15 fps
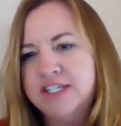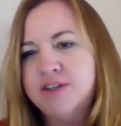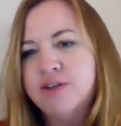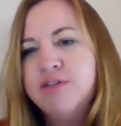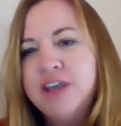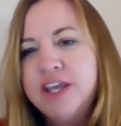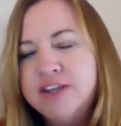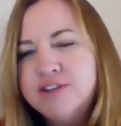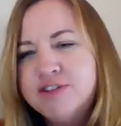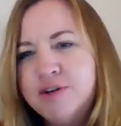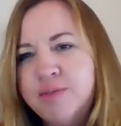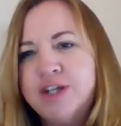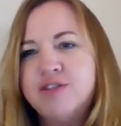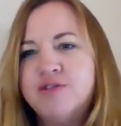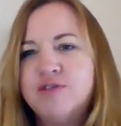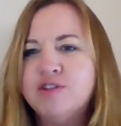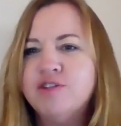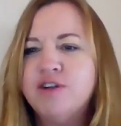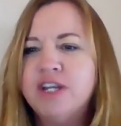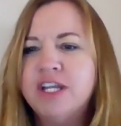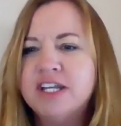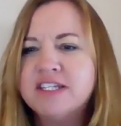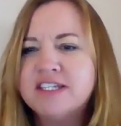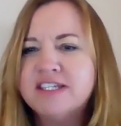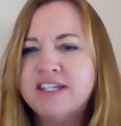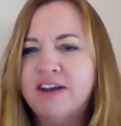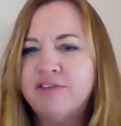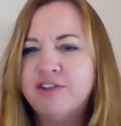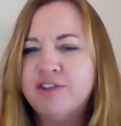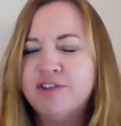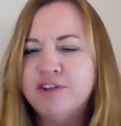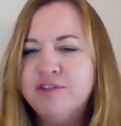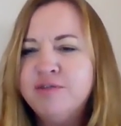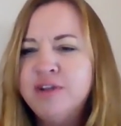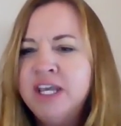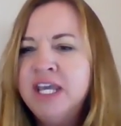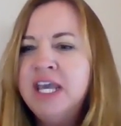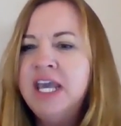So thank you so much for joining us this afternoon.